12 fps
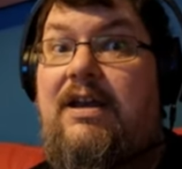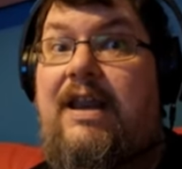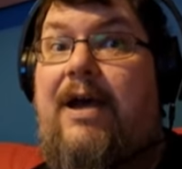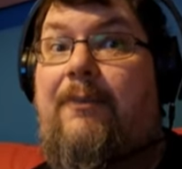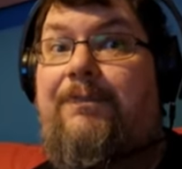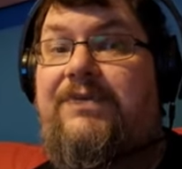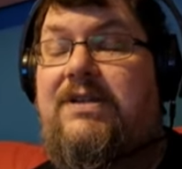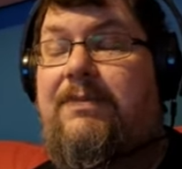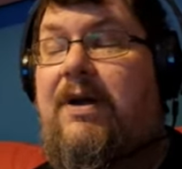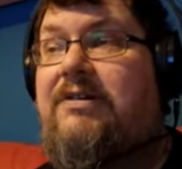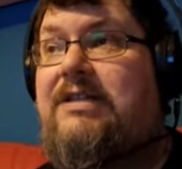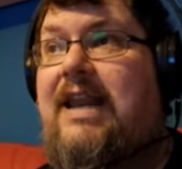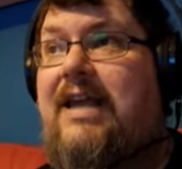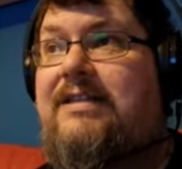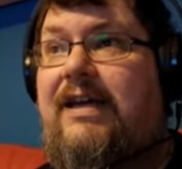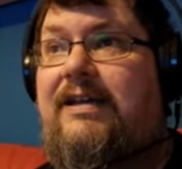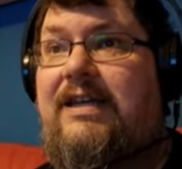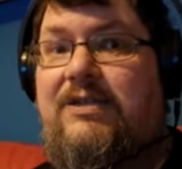Now, Tamara's
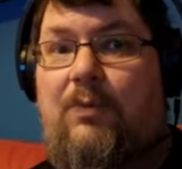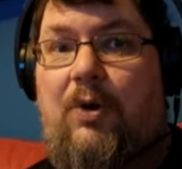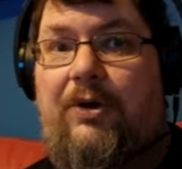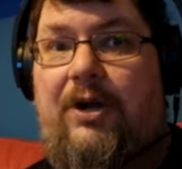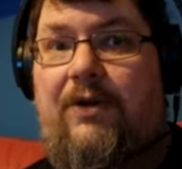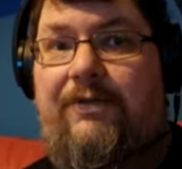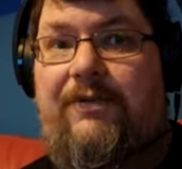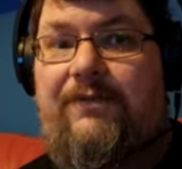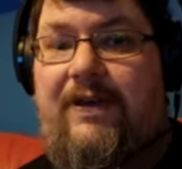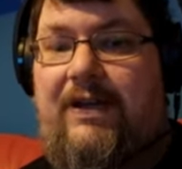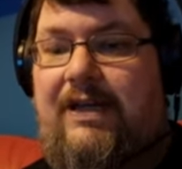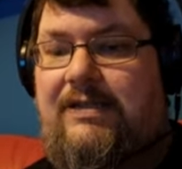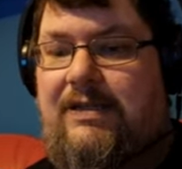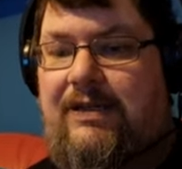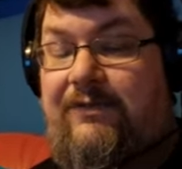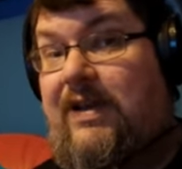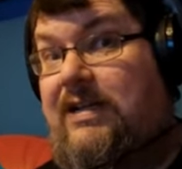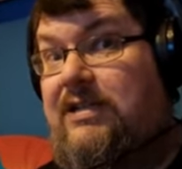letter is one of the Feelies.
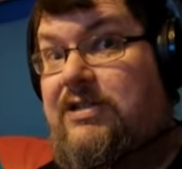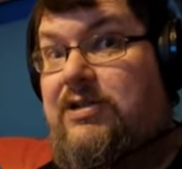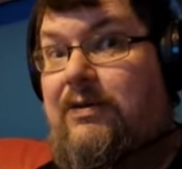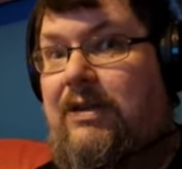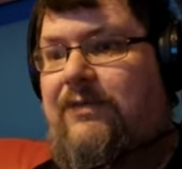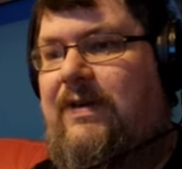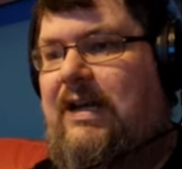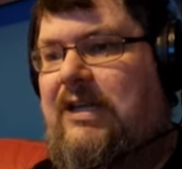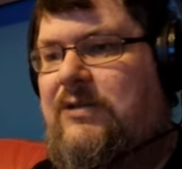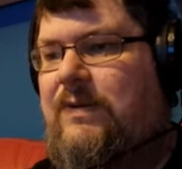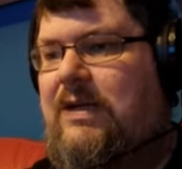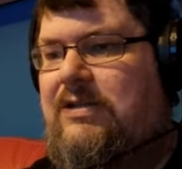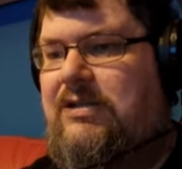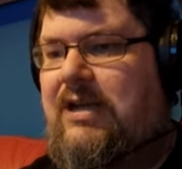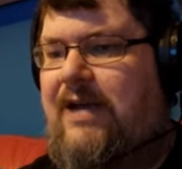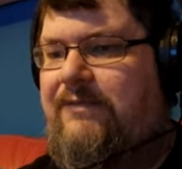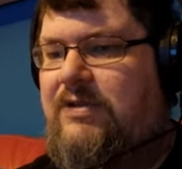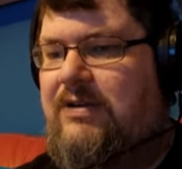In fact, it's two of the Feelies because you
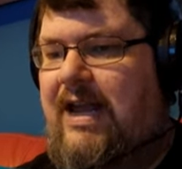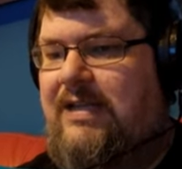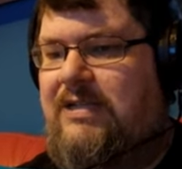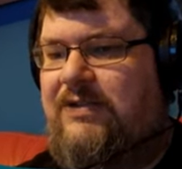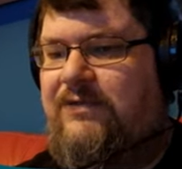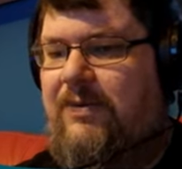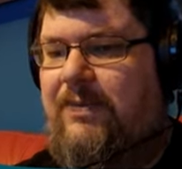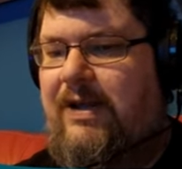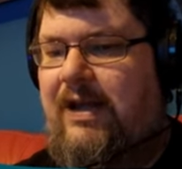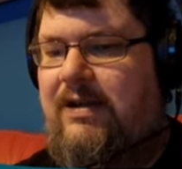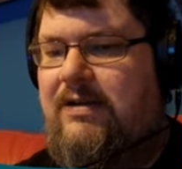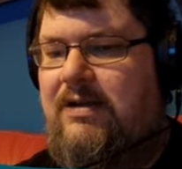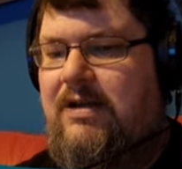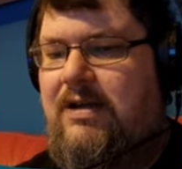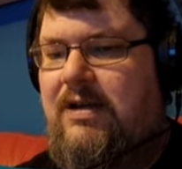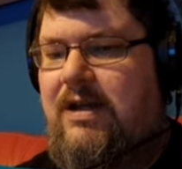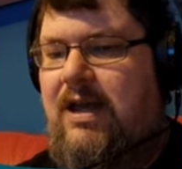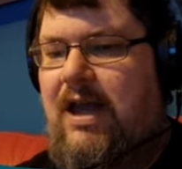have two letters from her.
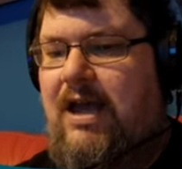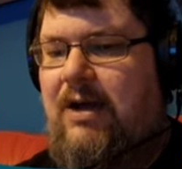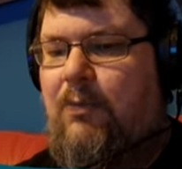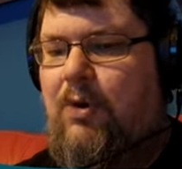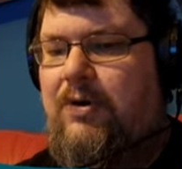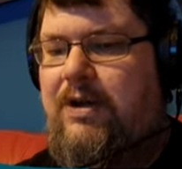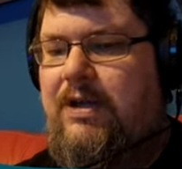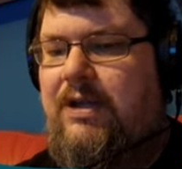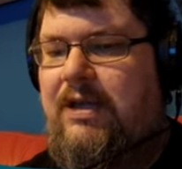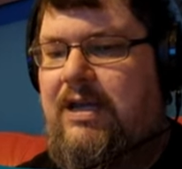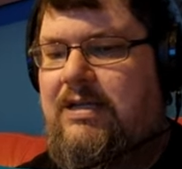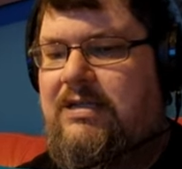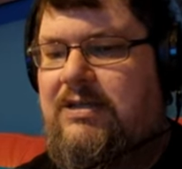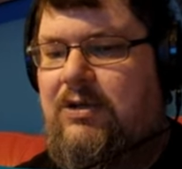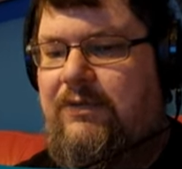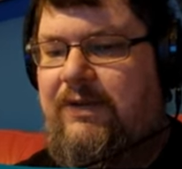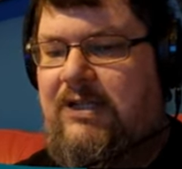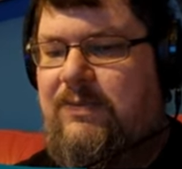Uh, one is
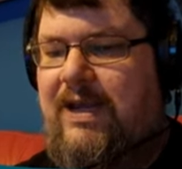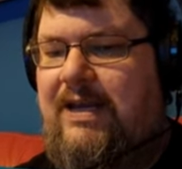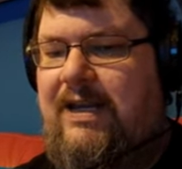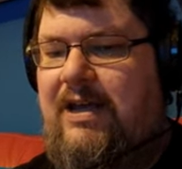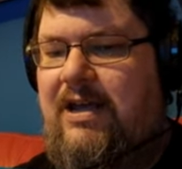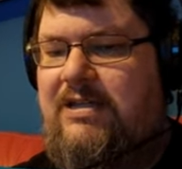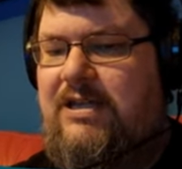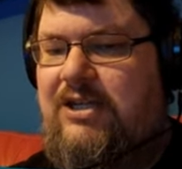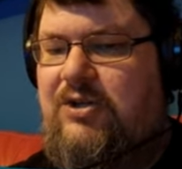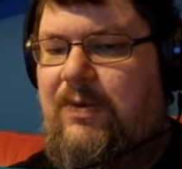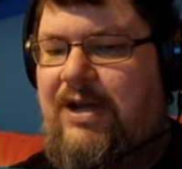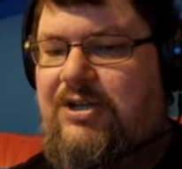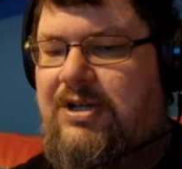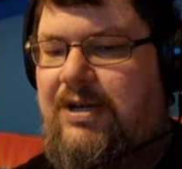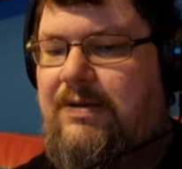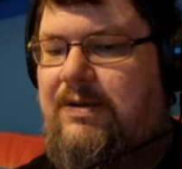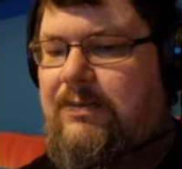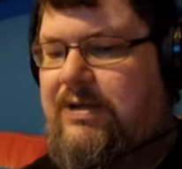sort of explaining her
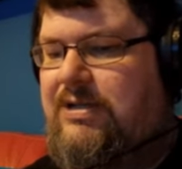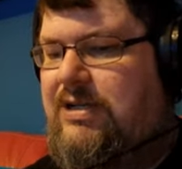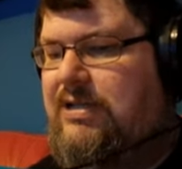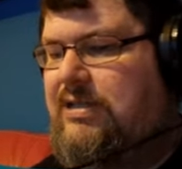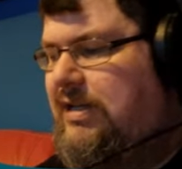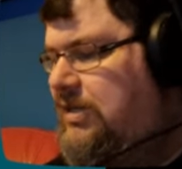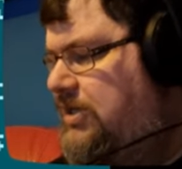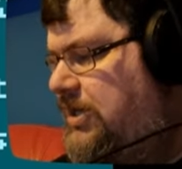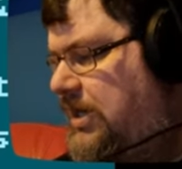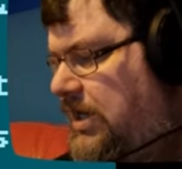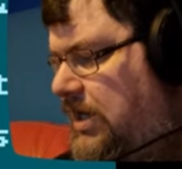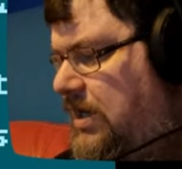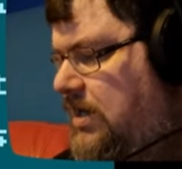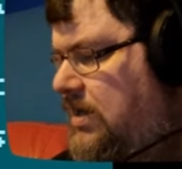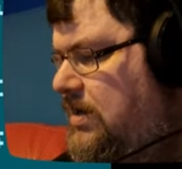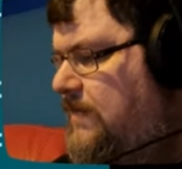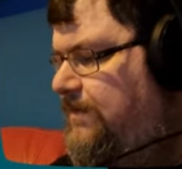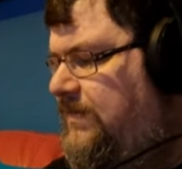situation, which is that she,
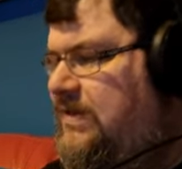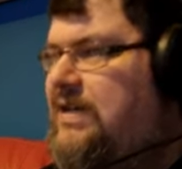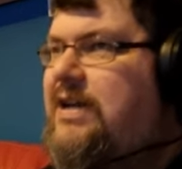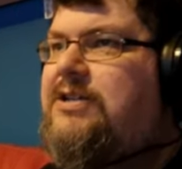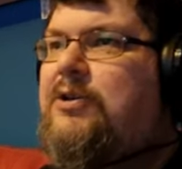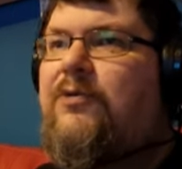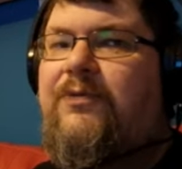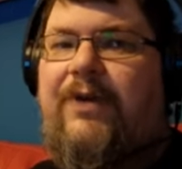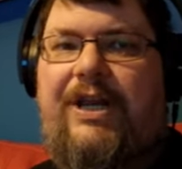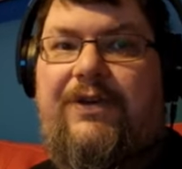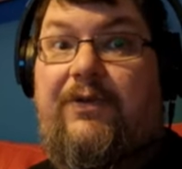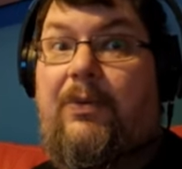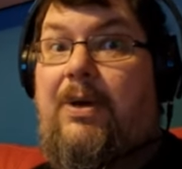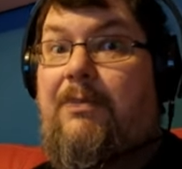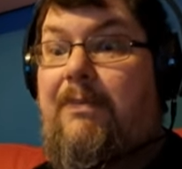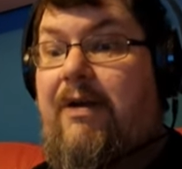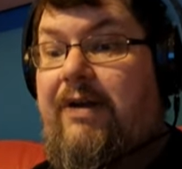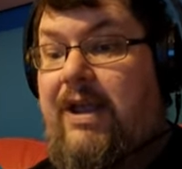she is your friend from
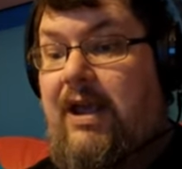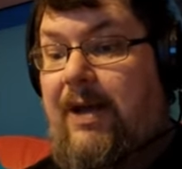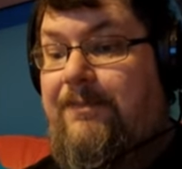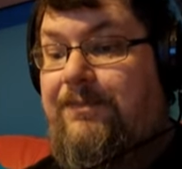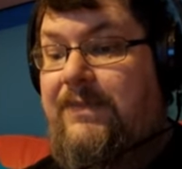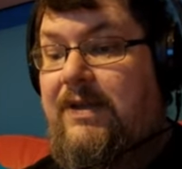America,